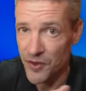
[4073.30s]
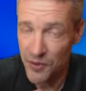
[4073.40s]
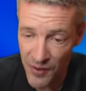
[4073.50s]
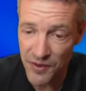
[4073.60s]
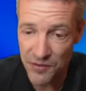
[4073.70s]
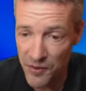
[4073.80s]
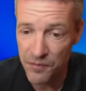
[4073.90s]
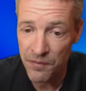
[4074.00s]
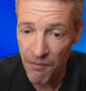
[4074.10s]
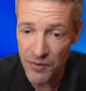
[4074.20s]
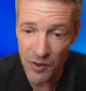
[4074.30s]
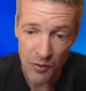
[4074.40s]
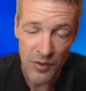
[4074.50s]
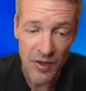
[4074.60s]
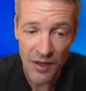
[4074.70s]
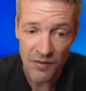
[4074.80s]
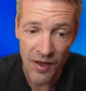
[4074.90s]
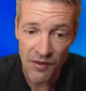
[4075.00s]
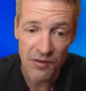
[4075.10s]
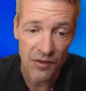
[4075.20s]
transfer. So queen
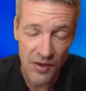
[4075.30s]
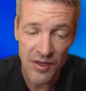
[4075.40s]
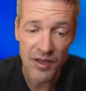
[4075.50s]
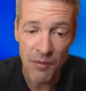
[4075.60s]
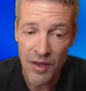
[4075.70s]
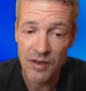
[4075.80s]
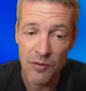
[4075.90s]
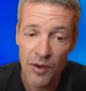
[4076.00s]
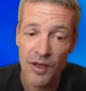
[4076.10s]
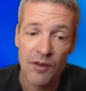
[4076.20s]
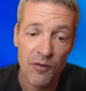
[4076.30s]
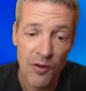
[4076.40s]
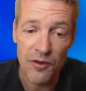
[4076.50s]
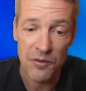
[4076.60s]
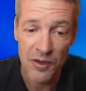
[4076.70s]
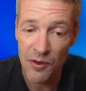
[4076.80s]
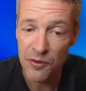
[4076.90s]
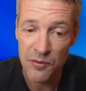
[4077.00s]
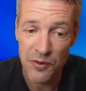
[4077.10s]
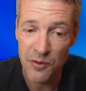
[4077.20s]
h5, threatening mate in 1. Of course, we
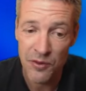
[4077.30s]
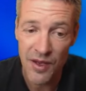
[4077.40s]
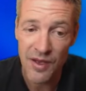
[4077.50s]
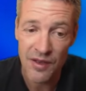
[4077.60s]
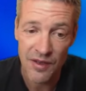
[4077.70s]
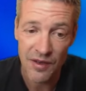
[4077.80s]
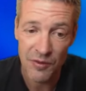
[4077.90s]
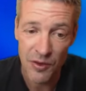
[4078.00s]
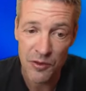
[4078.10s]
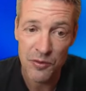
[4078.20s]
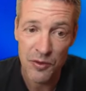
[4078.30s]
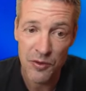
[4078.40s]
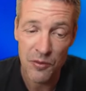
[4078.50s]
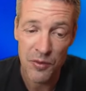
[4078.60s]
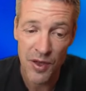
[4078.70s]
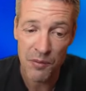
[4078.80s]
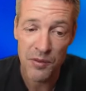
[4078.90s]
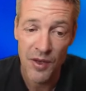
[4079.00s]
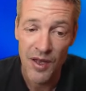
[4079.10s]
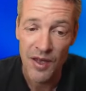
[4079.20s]
don't want to take, and we don't want to open up
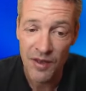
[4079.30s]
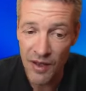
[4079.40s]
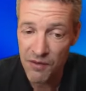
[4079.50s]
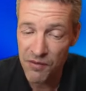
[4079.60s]
the f